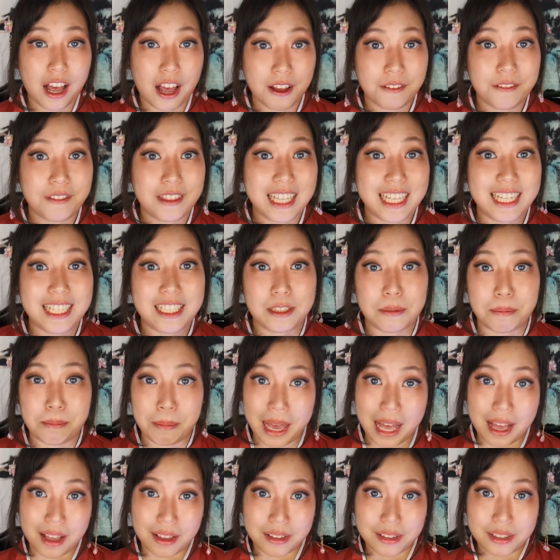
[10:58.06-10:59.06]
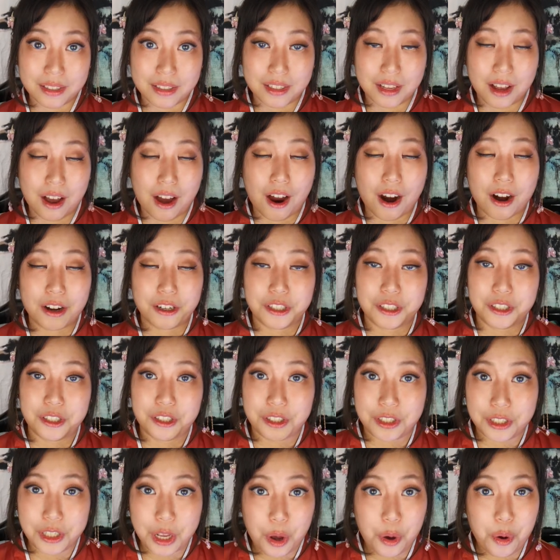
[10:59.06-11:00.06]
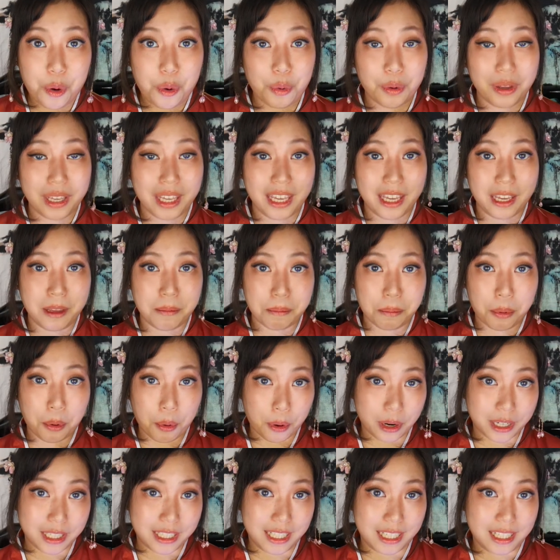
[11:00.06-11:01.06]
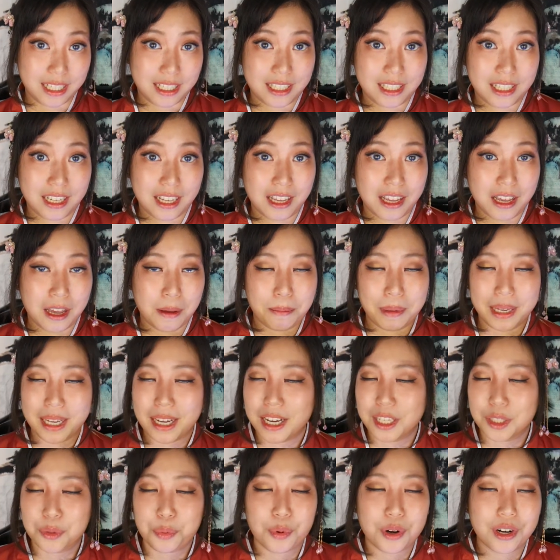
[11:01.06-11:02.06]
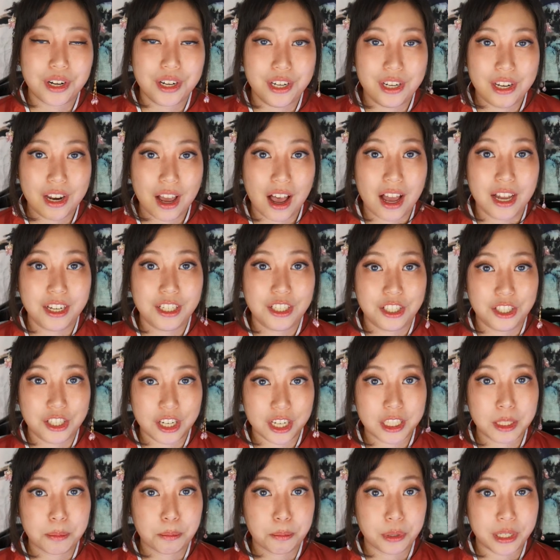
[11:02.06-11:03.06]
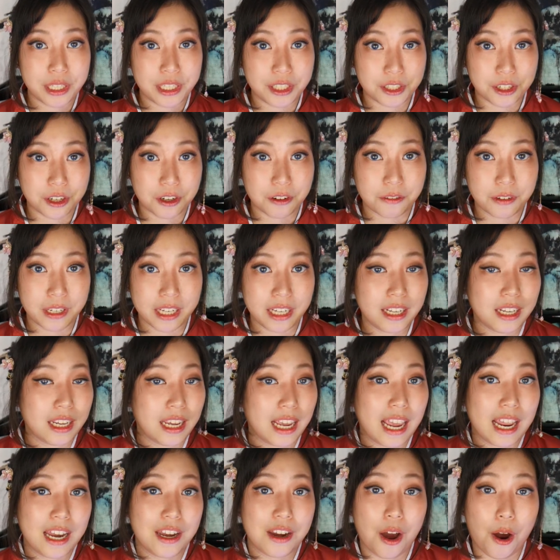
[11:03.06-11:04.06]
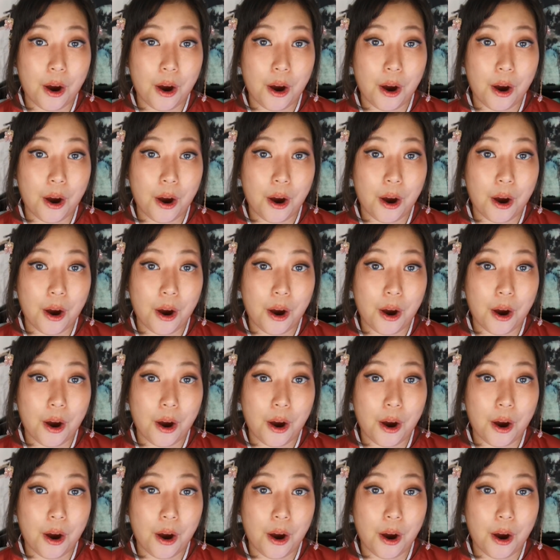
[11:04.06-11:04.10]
of these bells are so important because we're not just preserving an